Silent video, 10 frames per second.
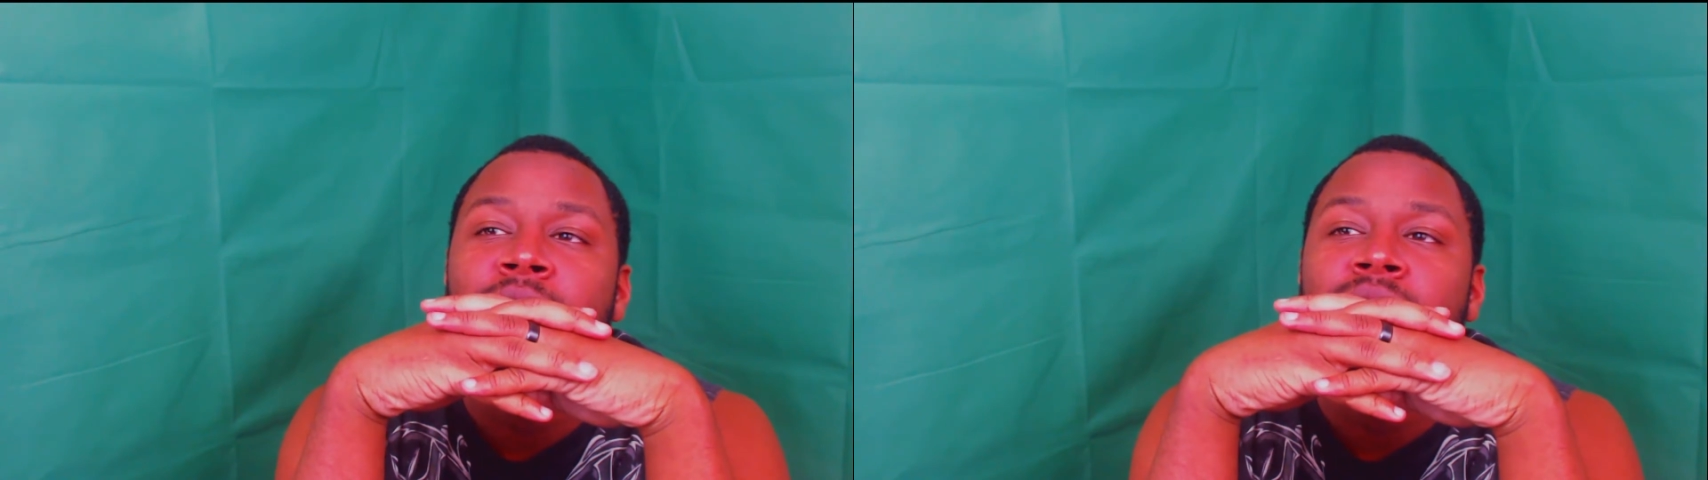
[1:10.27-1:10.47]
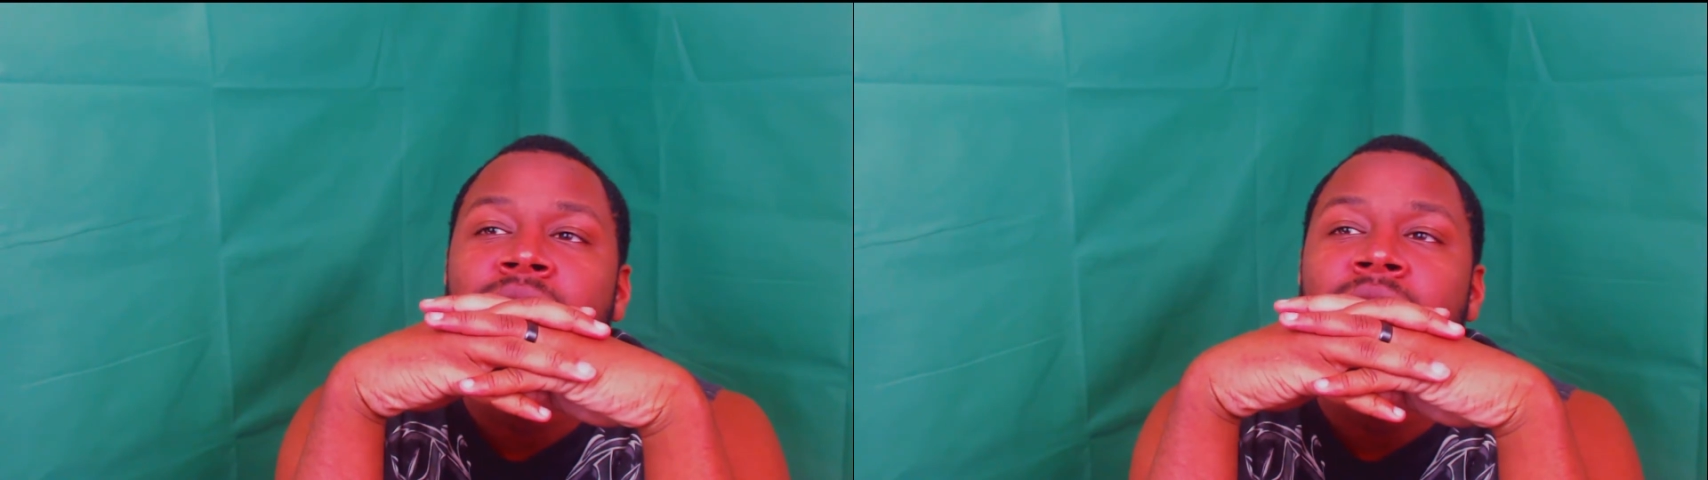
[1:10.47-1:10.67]

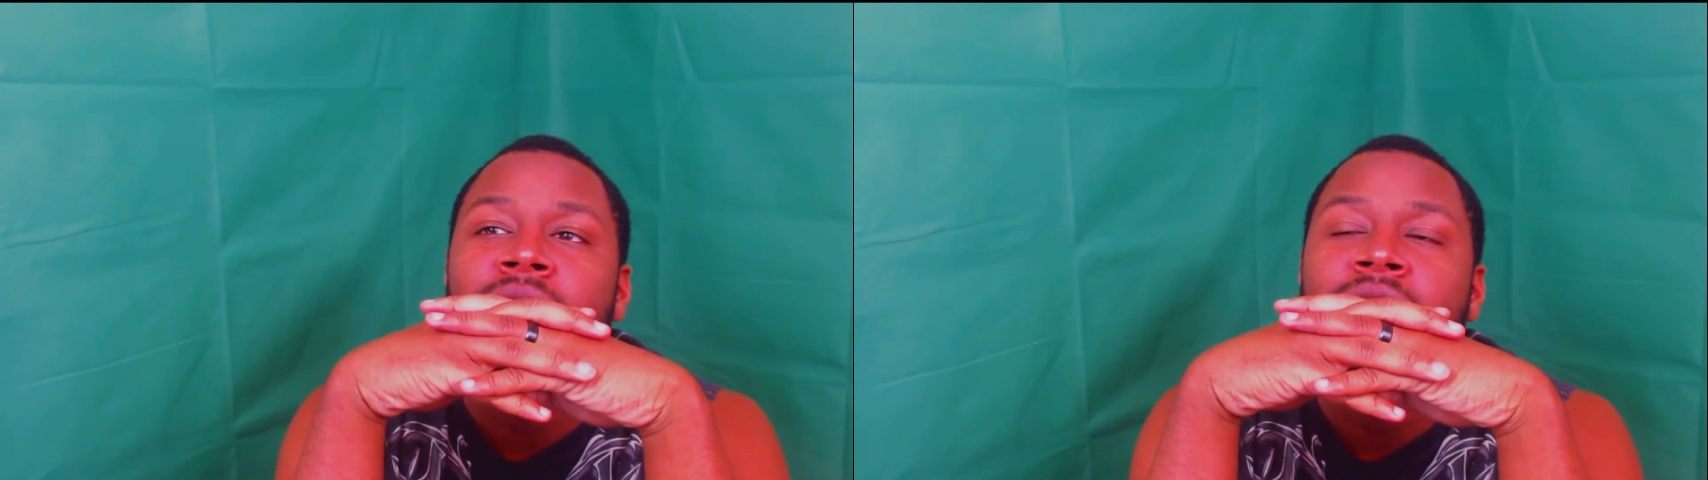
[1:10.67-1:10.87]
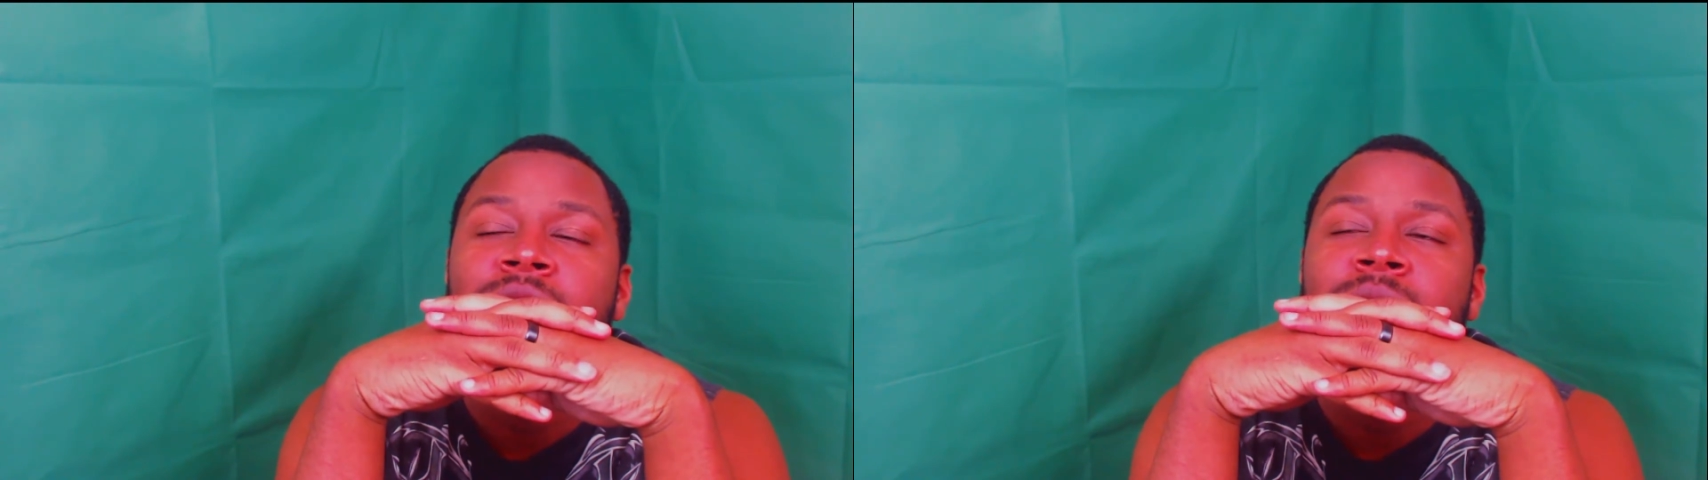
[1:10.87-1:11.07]
over
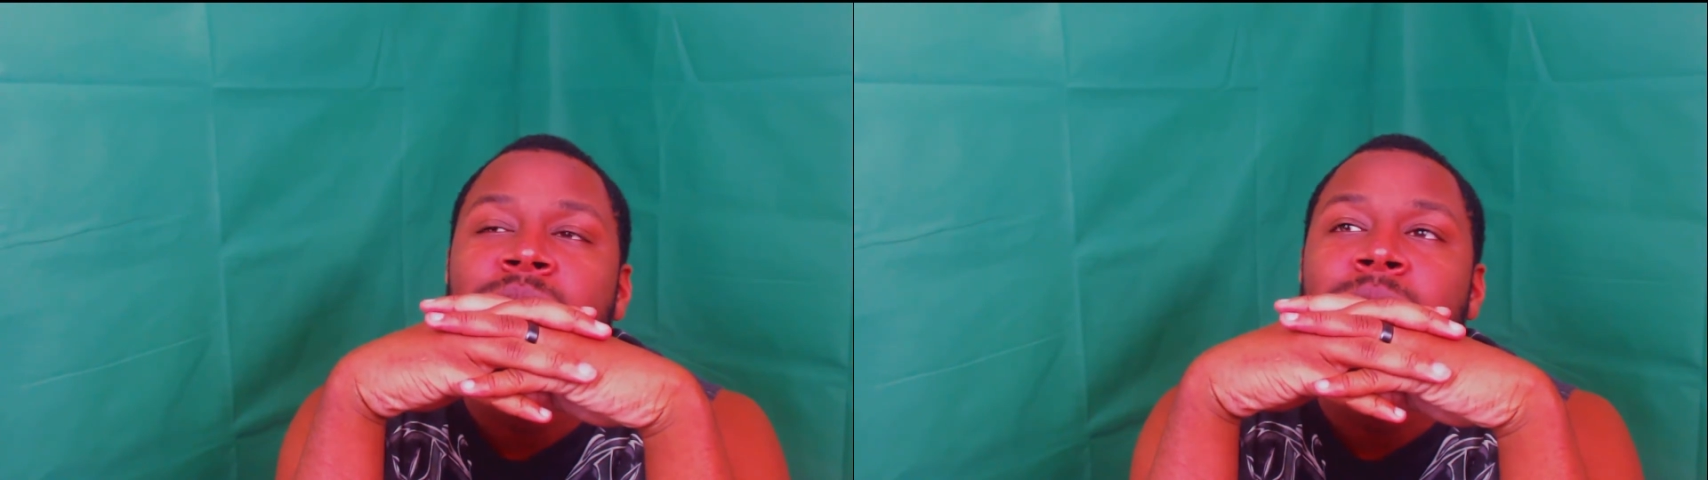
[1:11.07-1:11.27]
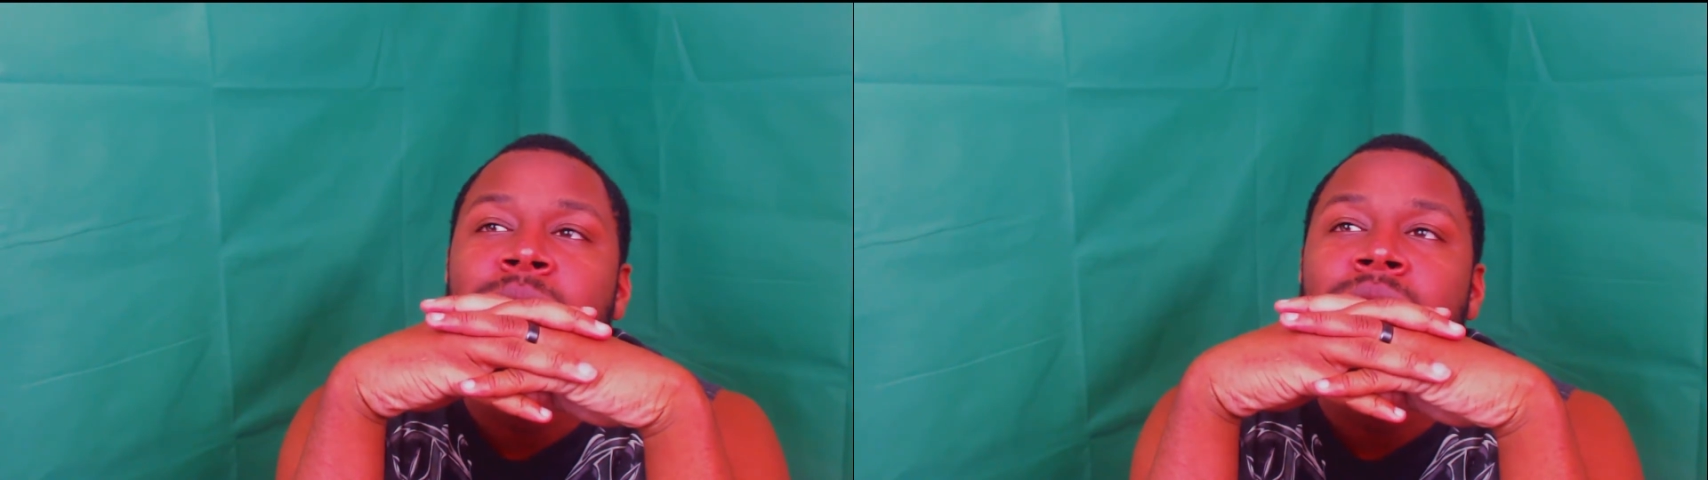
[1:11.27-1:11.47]
100
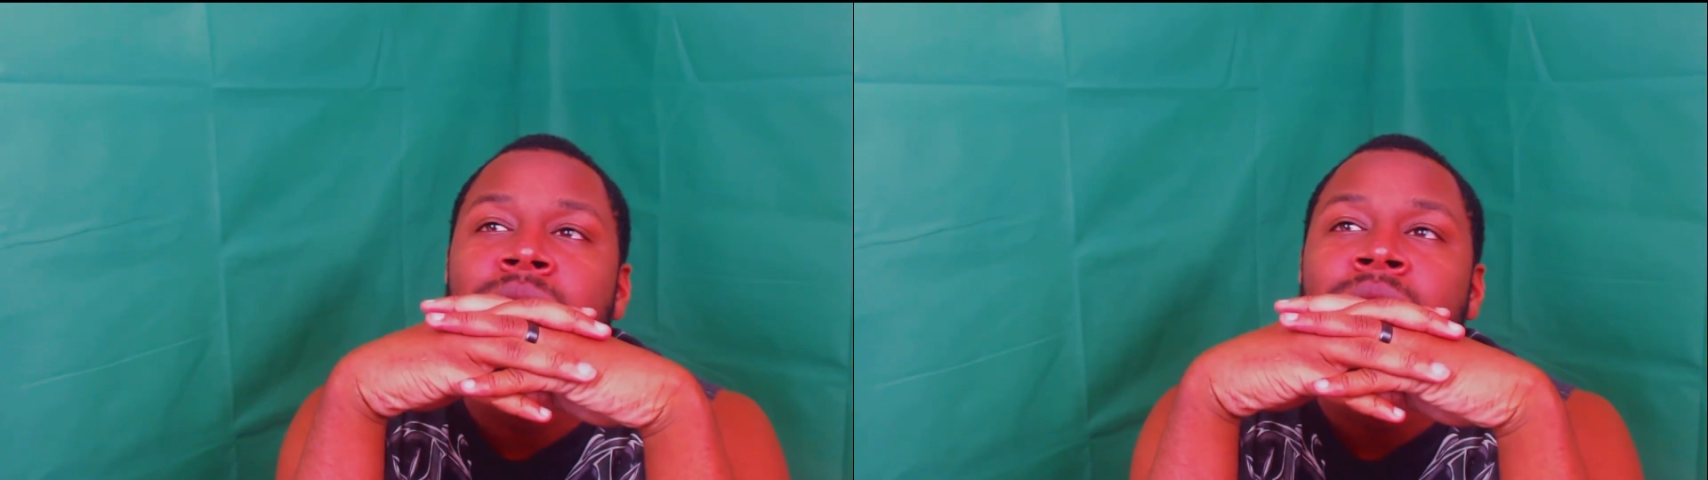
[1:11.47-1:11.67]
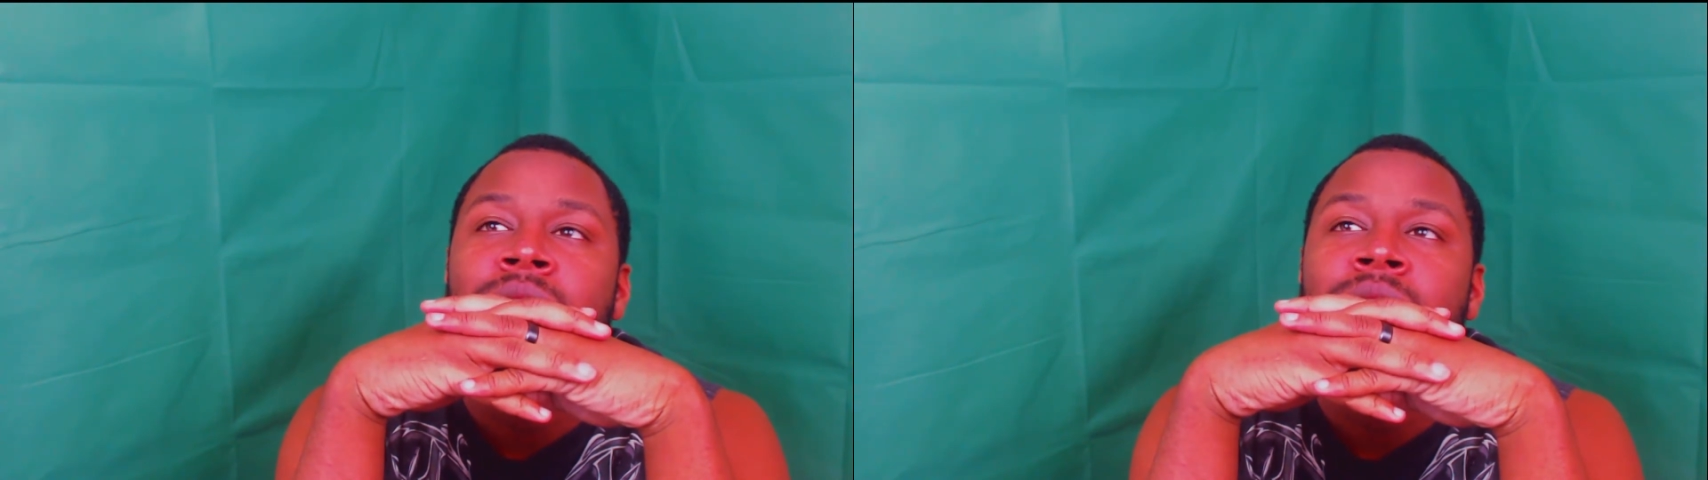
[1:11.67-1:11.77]
people,